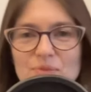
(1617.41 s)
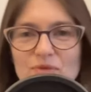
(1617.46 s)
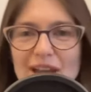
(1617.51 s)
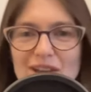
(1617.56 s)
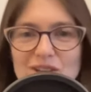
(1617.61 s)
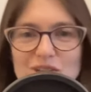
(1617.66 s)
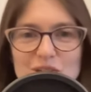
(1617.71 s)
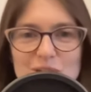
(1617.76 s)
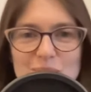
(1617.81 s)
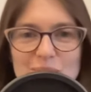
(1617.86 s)

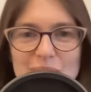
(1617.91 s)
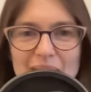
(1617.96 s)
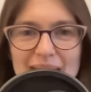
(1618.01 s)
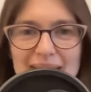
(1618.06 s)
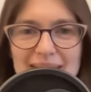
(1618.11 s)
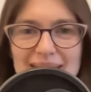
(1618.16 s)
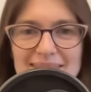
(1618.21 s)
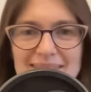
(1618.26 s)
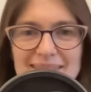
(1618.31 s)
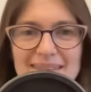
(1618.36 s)
fashion
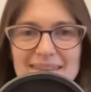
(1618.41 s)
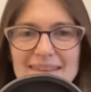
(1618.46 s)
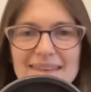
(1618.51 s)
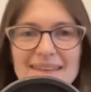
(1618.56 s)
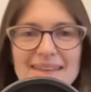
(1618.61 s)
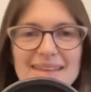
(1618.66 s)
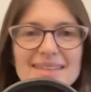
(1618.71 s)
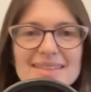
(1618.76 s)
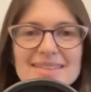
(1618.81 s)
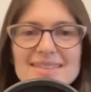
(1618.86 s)

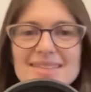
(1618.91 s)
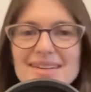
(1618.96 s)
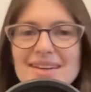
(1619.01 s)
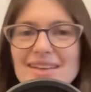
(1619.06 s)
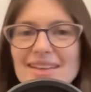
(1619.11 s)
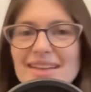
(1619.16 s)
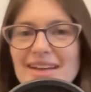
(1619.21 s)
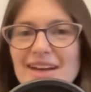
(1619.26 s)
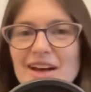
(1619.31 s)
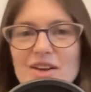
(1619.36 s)
magazines and
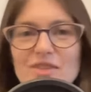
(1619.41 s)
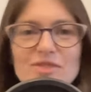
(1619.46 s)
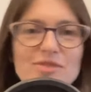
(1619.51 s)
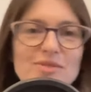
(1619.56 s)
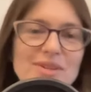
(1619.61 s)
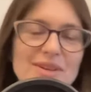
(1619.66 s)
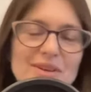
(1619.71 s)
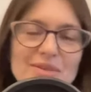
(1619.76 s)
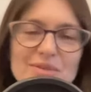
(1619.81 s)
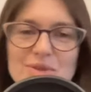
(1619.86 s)
on the
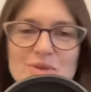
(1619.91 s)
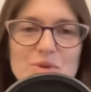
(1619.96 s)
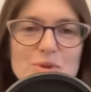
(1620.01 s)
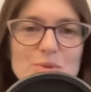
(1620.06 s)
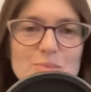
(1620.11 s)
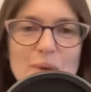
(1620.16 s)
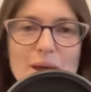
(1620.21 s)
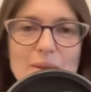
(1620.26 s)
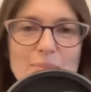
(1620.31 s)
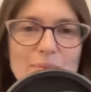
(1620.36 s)
cover, you know,
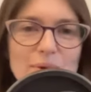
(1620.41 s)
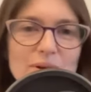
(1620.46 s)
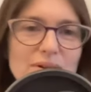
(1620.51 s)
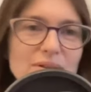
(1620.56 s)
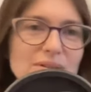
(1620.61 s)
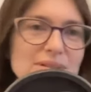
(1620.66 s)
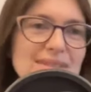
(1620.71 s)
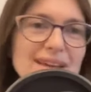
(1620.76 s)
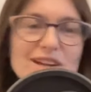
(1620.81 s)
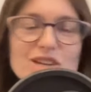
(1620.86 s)

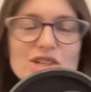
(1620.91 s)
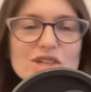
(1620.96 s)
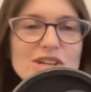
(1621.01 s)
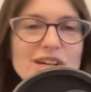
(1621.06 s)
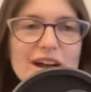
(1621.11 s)
newspaper section